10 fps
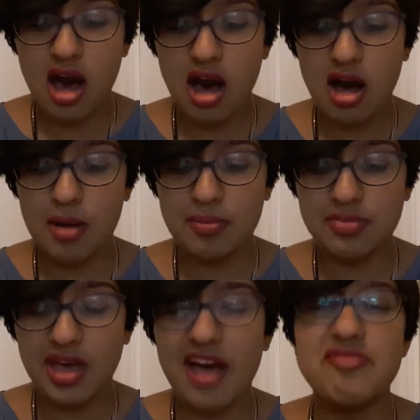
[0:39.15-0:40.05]

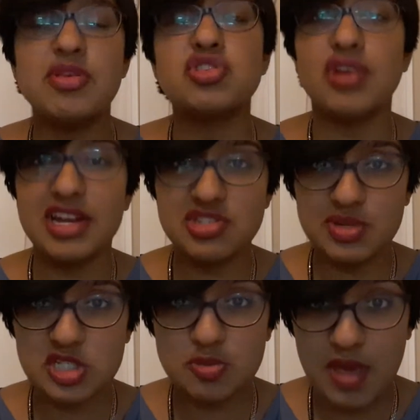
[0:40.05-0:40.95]
I've been trying to
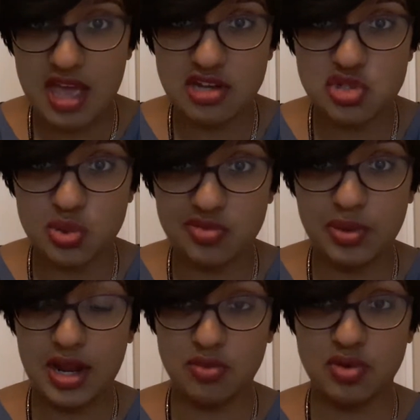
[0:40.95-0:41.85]
expand sort of
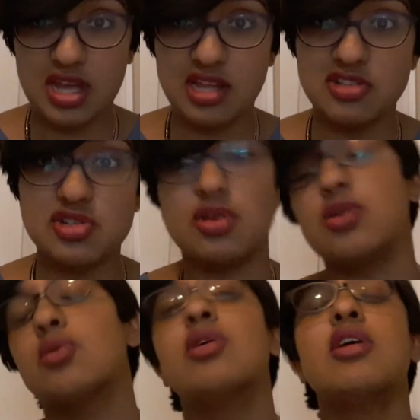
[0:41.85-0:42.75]
what I read,
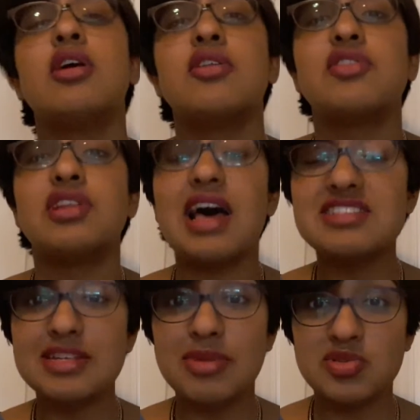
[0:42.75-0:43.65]
so
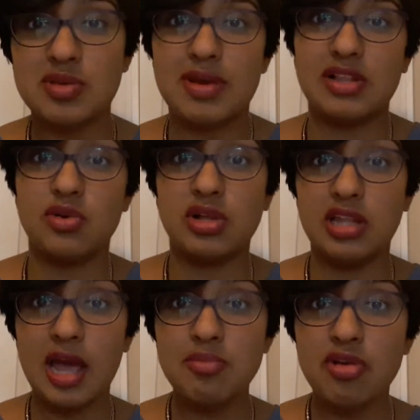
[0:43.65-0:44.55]
last time I was at my local
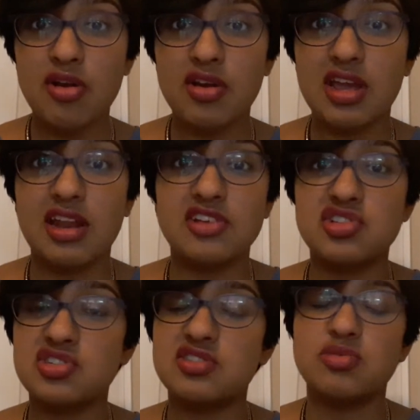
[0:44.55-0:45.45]
library and I
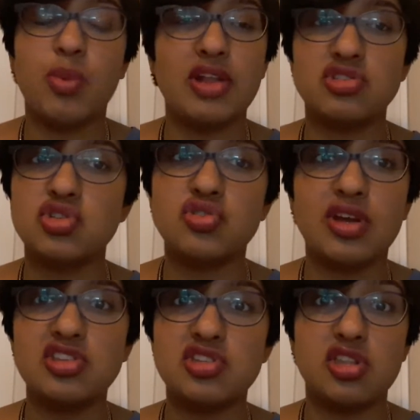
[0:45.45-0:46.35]
just went
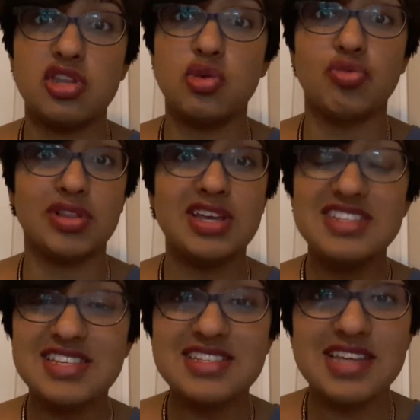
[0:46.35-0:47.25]
straight to the new
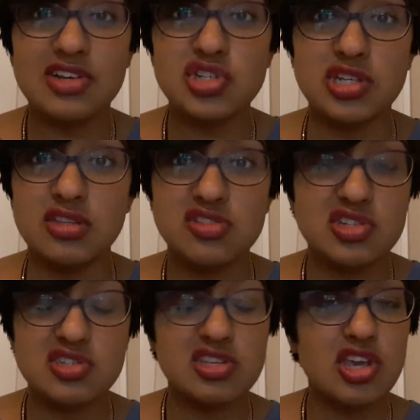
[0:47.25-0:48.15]
releases section,
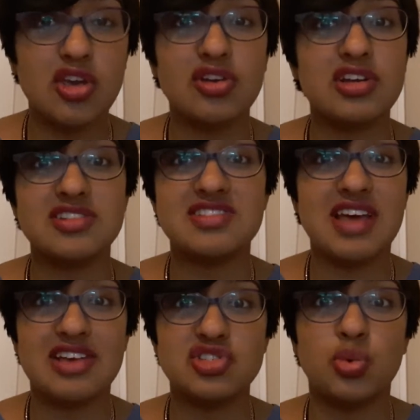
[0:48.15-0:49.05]
just curious
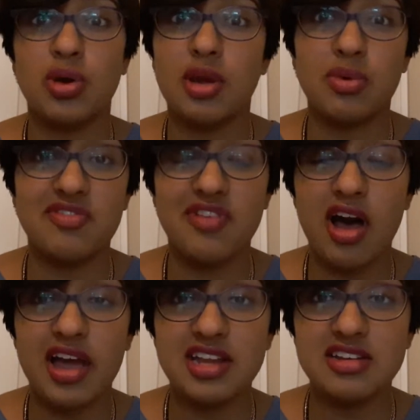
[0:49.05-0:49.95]
as to what I would
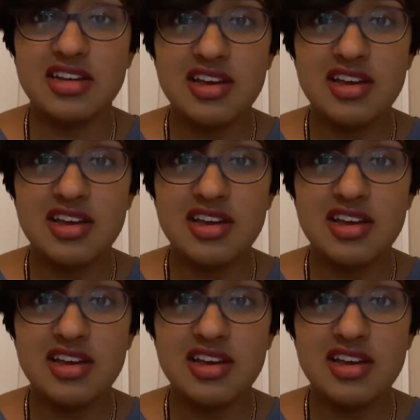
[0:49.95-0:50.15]
find.